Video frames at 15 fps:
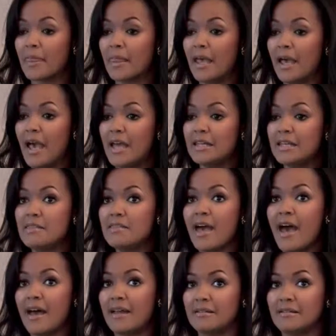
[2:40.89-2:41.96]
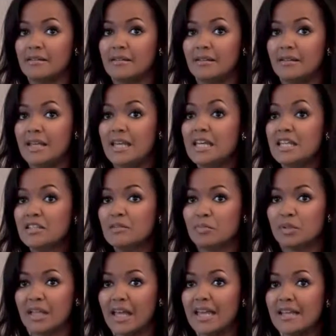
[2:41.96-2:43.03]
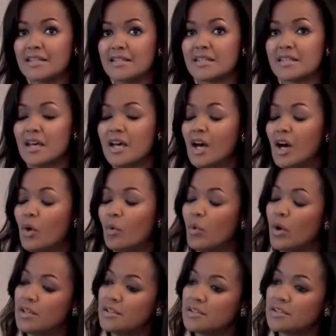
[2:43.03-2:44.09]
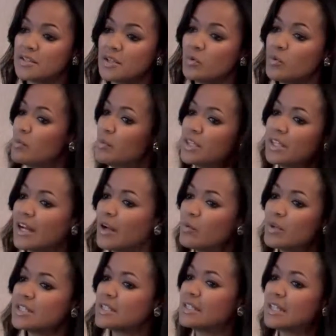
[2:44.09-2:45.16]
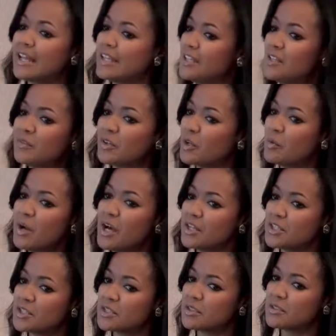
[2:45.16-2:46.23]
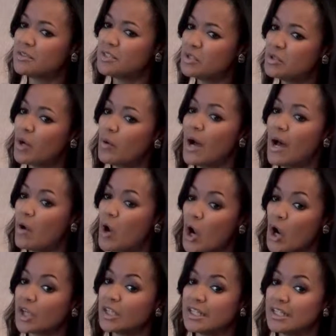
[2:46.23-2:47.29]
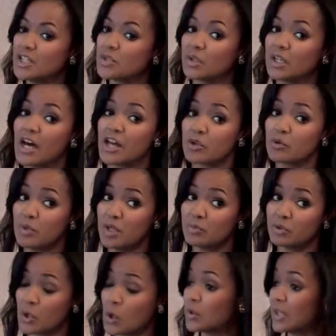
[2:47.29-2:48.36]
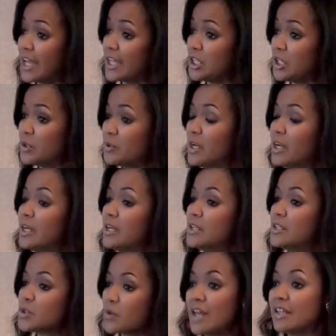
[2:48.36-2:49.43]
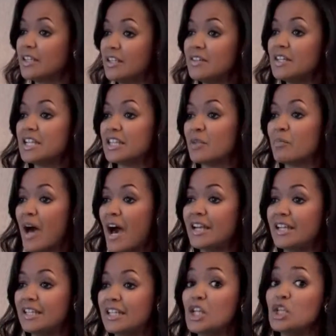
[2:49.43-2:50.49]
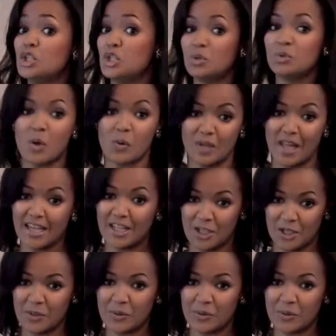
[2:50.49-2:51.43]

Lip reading: And in that hidden place was a woman that I wasn't liking very much. Do you know how hard it is when other people don't like you? Try living in the body that you don't like you.